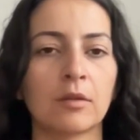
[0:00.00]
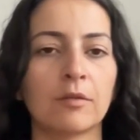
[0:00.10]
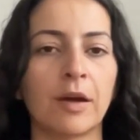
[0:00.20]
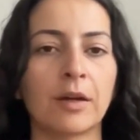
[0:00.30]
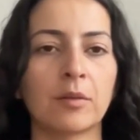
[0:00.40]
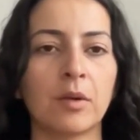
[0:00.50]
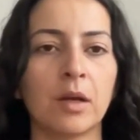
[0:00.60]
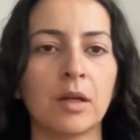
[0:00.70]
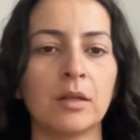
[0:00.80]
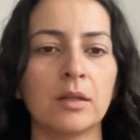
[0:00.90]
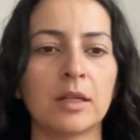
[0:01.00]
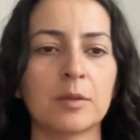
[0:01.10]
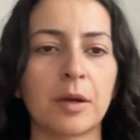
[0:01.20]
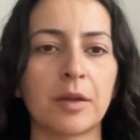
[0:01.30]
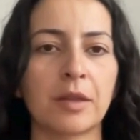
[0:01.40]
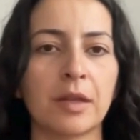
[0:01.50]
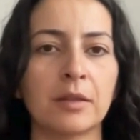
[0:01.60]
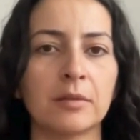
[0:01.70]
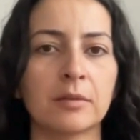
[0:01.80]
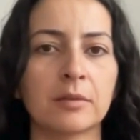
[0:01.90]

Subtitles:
Final one, nice breath in.